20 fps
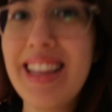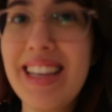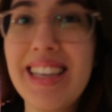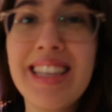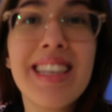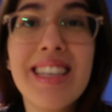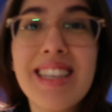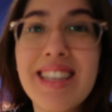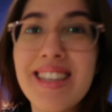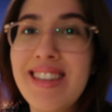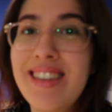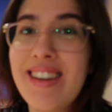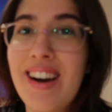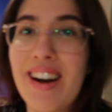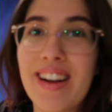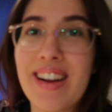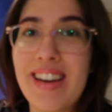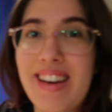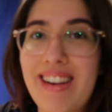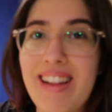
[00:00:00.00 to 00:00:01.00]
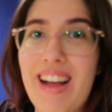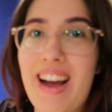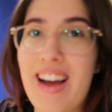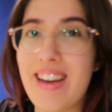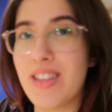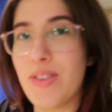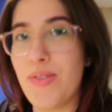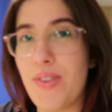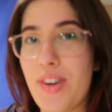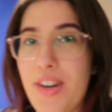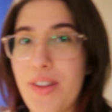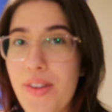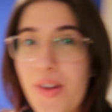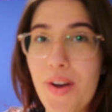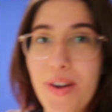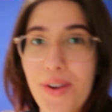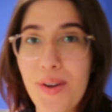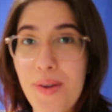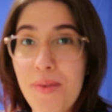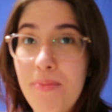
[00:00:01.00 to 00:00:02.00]
this is not gonna last very
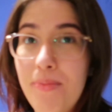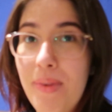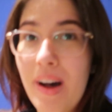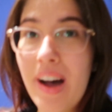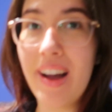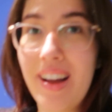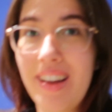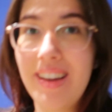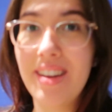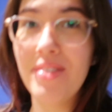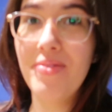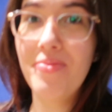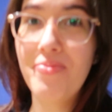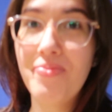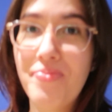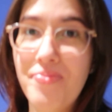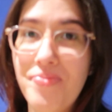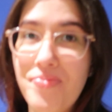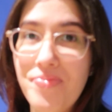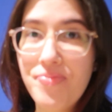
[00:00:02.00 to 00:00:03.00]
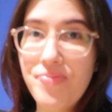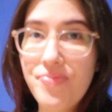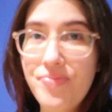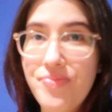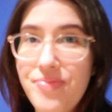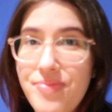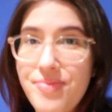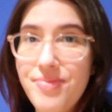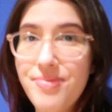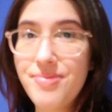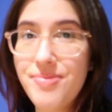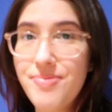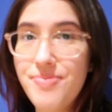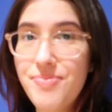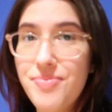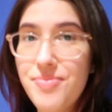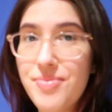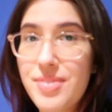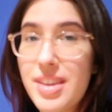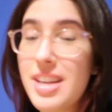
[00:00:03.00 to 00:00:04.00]
long, but
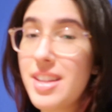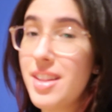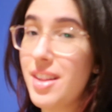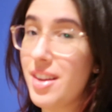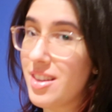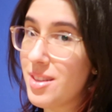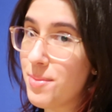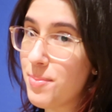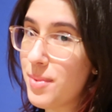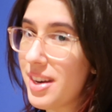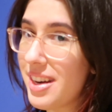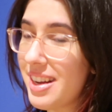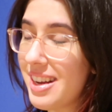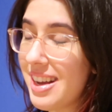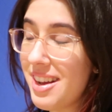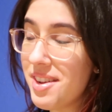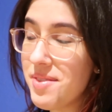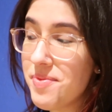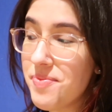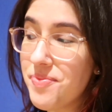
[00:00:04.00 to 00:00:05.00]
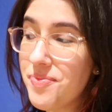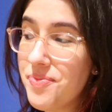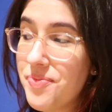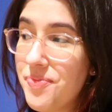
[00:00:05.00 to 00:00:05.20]
it looks pretty good.